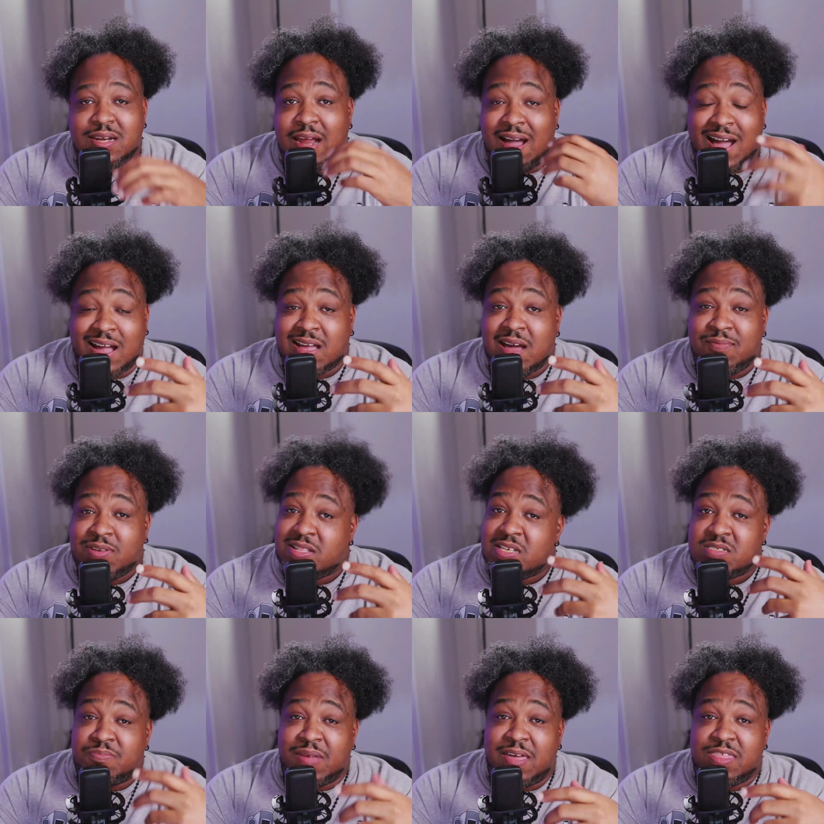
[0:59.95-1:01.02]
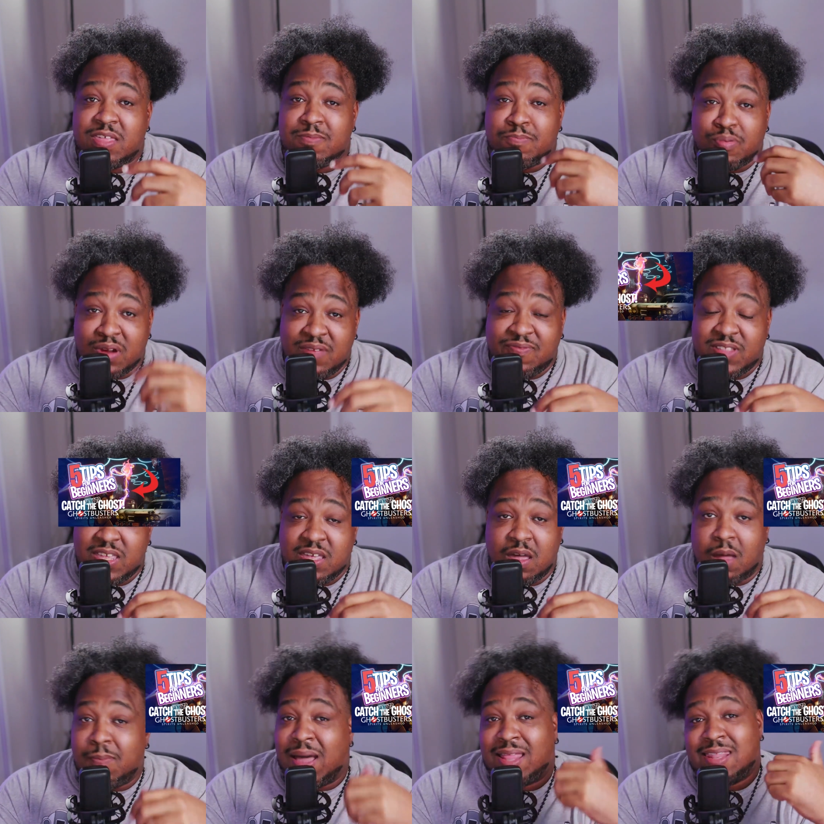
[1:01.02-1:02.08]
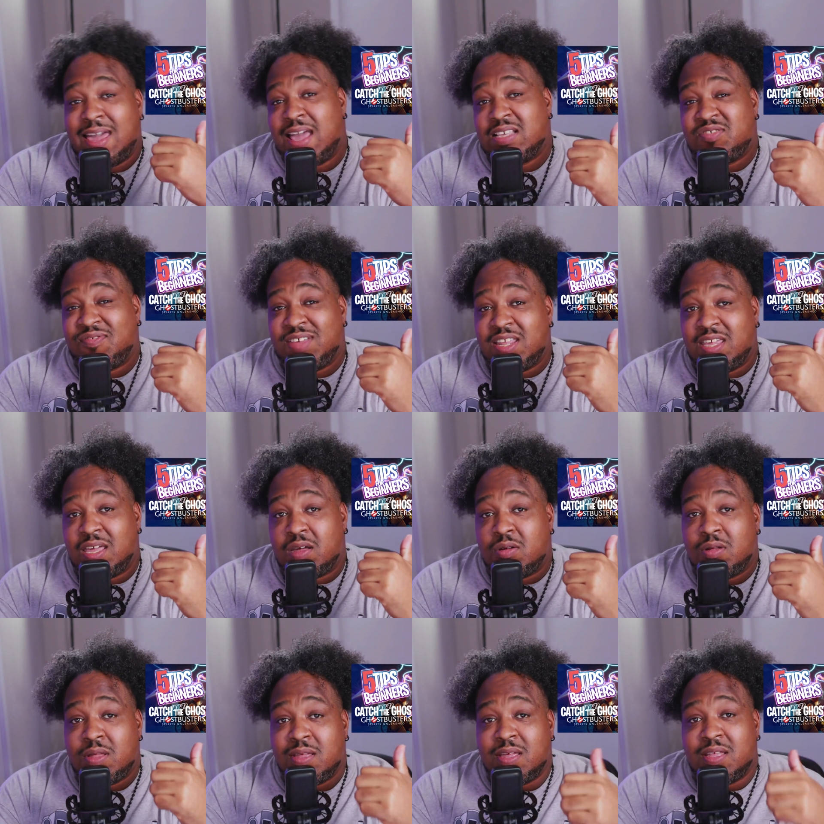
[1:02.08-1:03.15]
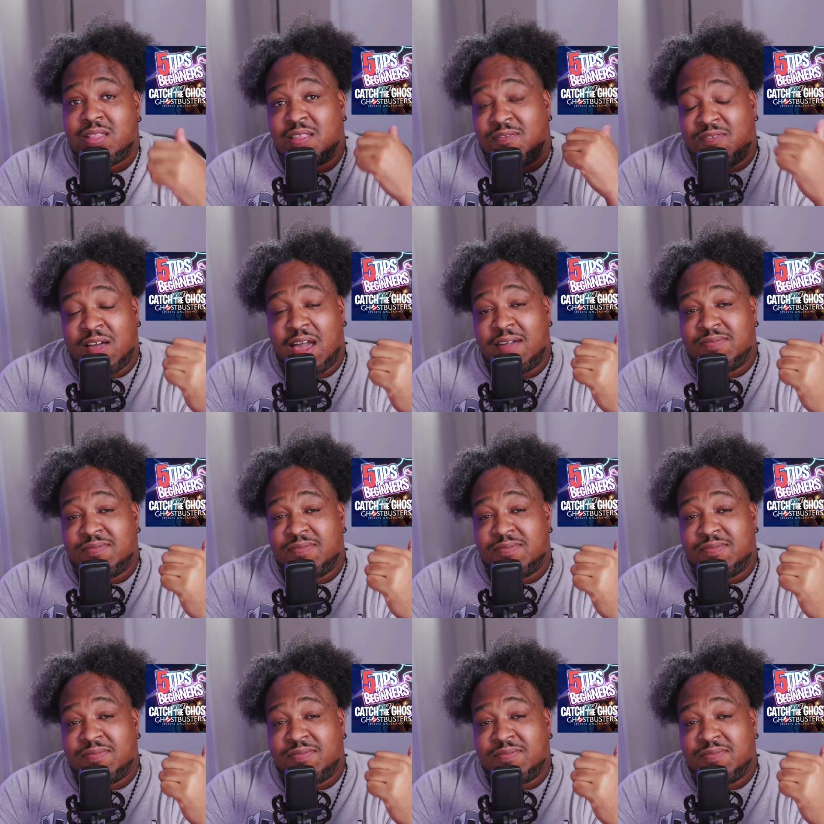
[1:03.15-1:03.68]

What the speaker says: Now, I covered this method briefly on my last video, the 5